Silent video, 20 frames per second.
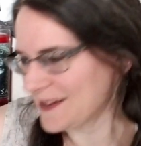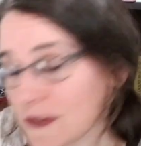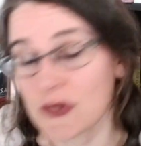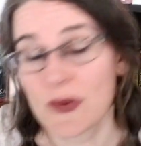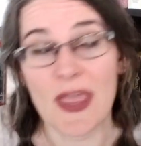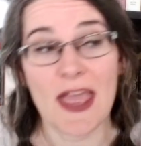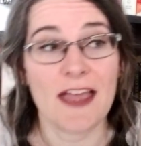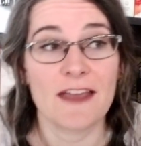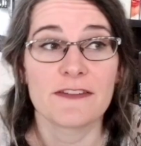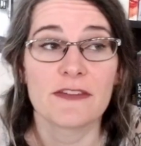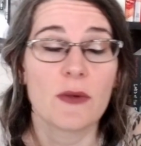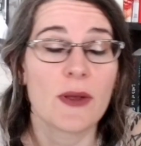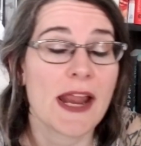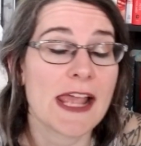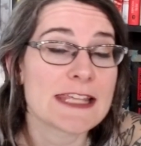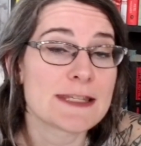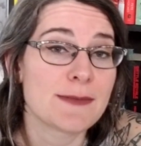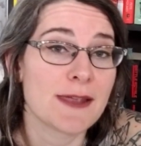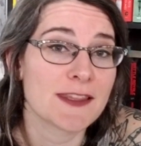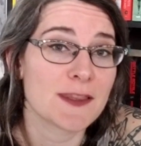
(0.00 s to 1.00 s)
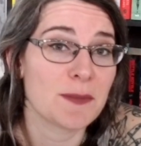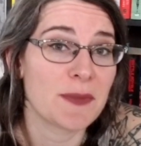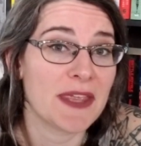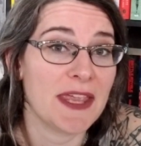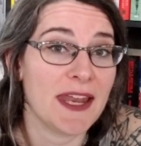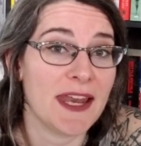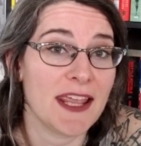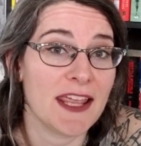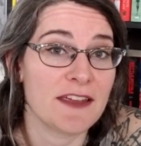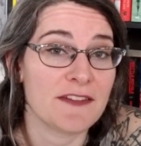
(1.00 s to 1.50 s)
So yeah, if you had asked me at the
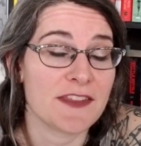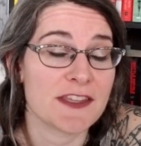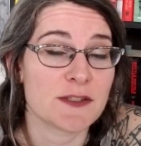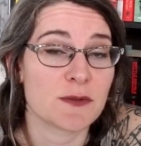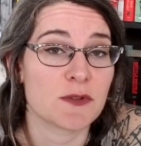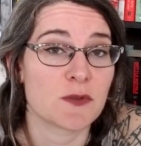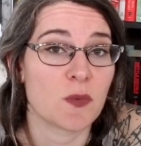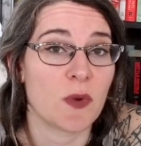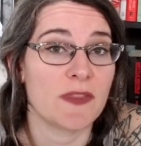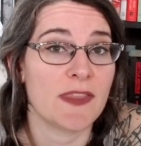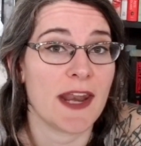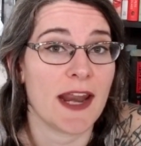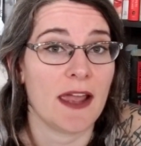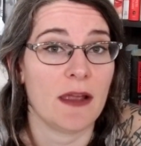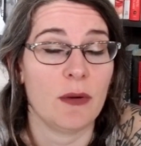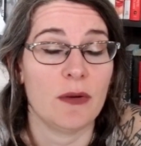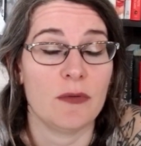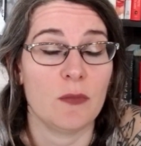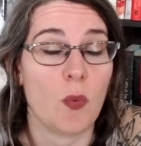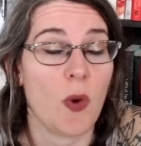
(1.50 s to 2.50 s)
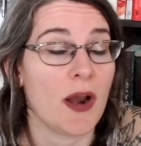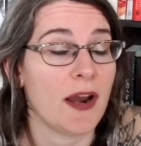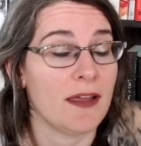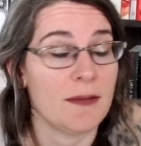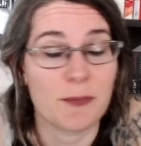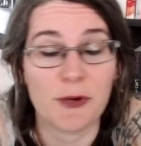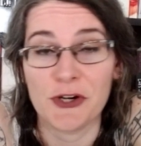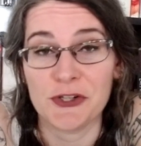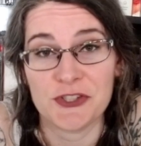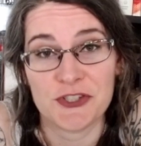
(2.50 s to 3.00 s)
beginning if this was one that I would want to
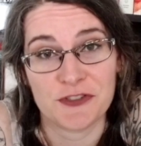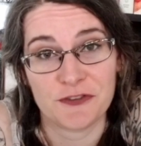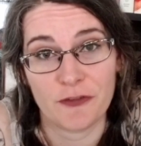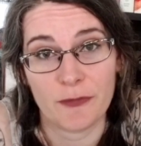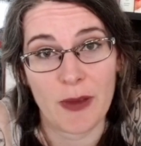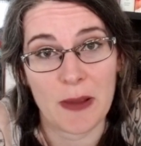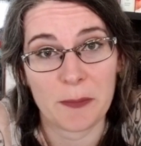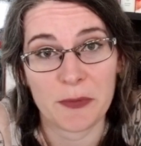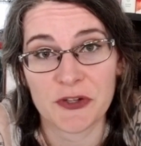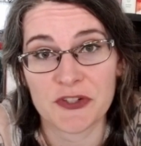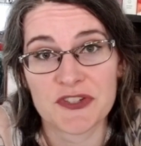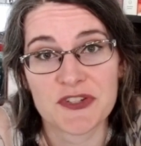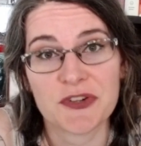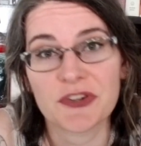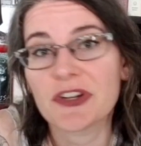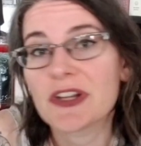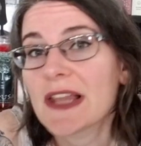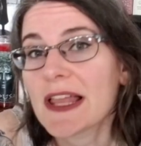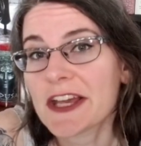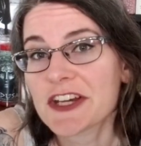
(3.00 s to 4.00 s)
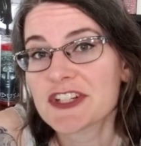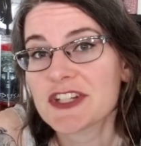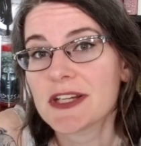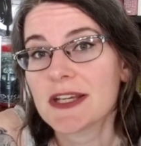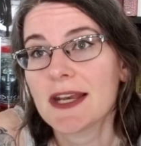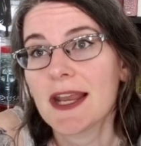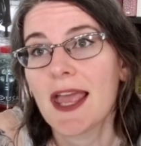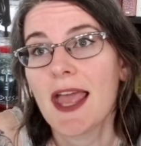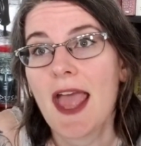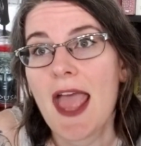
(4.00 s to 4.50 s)
purchase for my personal
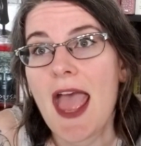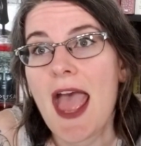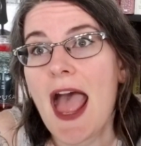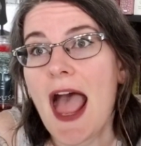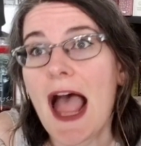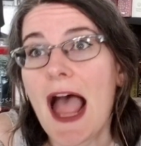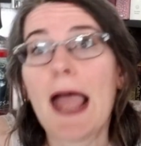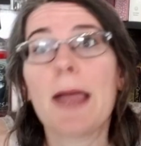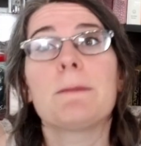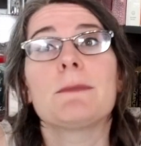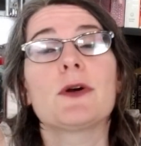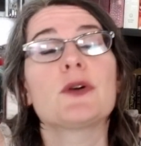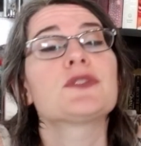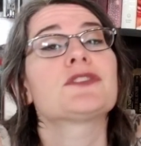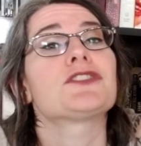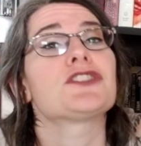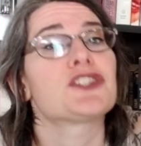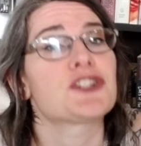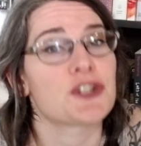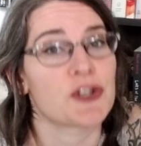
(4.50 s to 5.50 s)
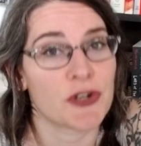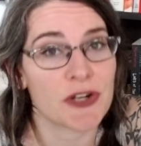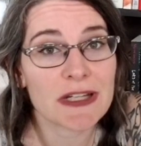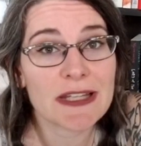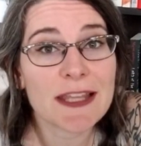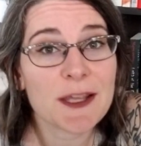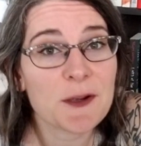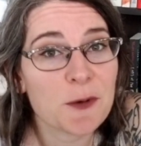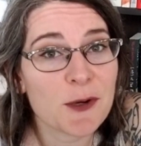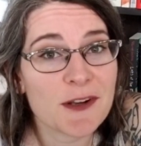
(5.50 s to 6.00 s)
collection, I most
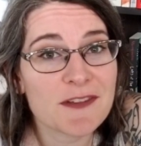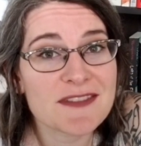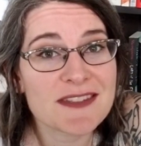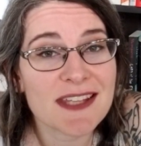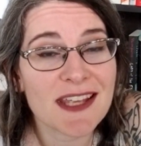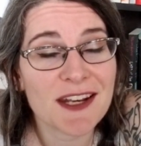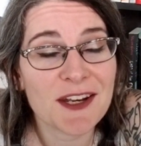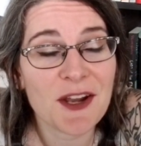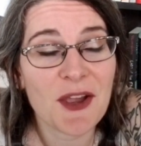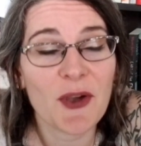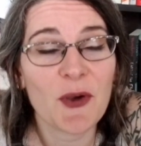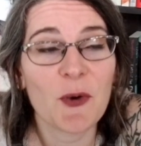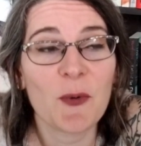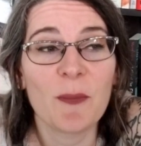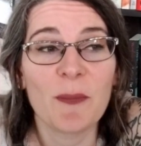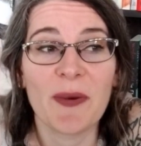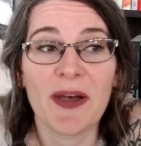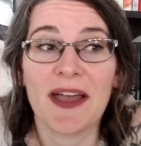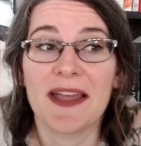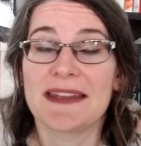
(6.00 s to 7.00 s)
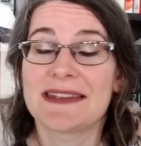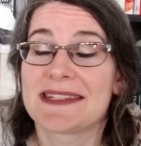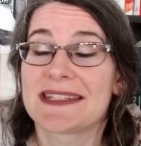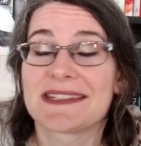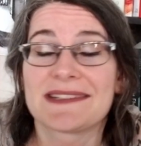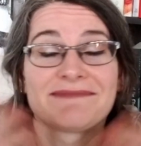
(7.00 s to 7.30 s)
assuredly would have said no, but